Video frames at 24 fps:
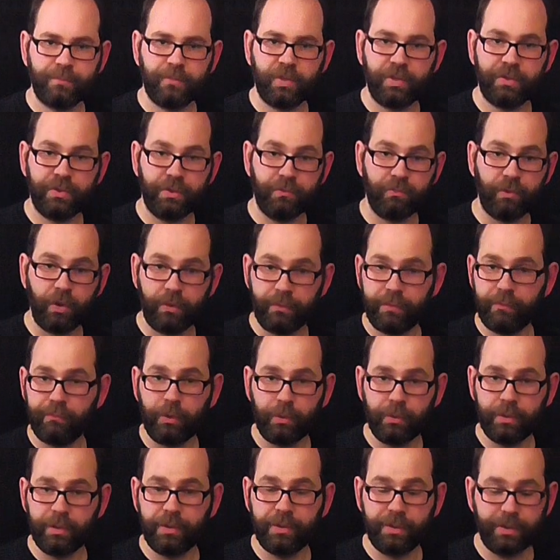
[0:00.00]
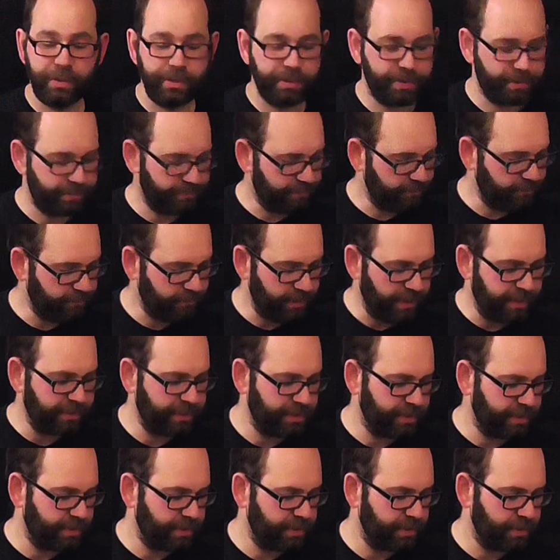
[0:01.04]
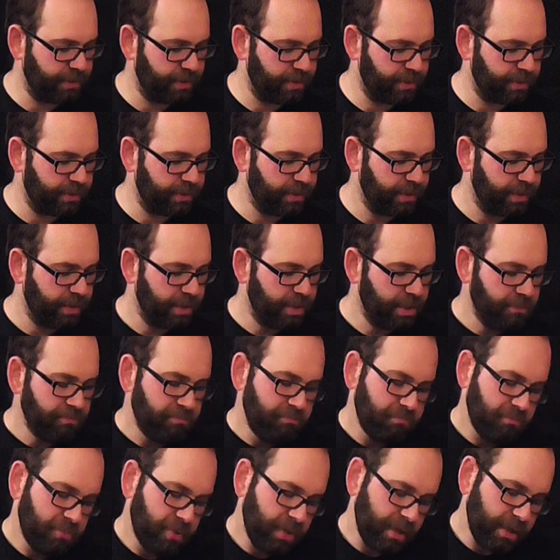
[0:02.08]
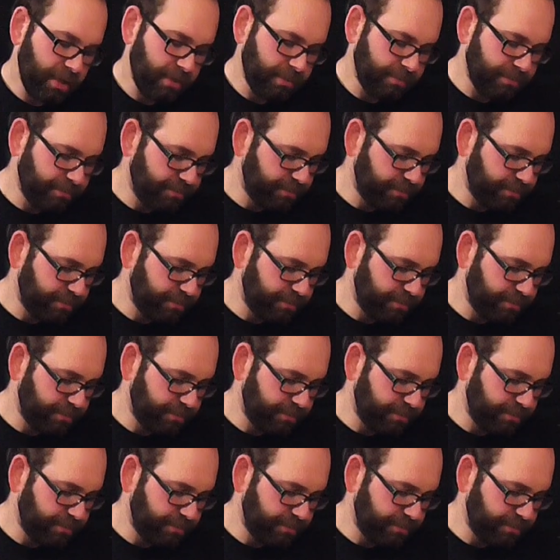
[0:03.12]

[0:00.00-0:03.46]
So rather than rolling the dice, flat 6 inches. Yeah.